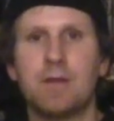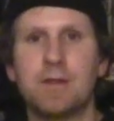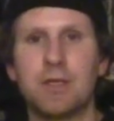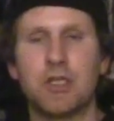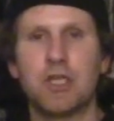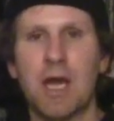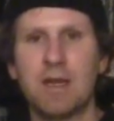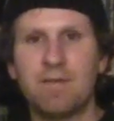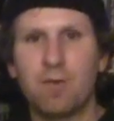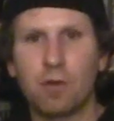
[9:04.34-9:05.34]
This is
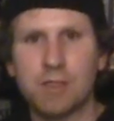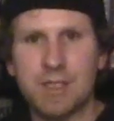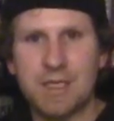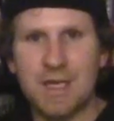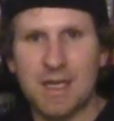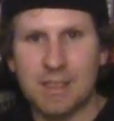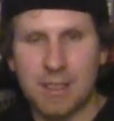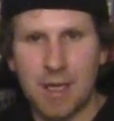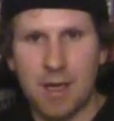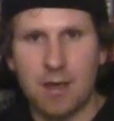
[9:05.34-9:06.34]
Shining Force
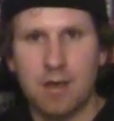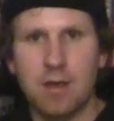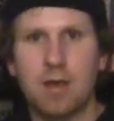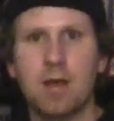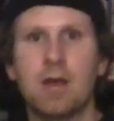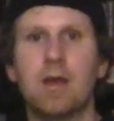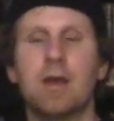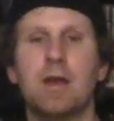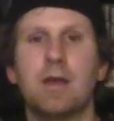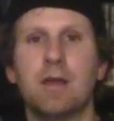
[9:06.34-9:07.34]
EXA.
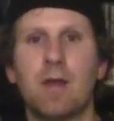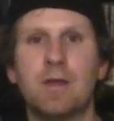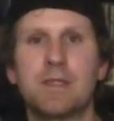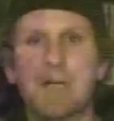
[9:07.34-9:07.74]
Now this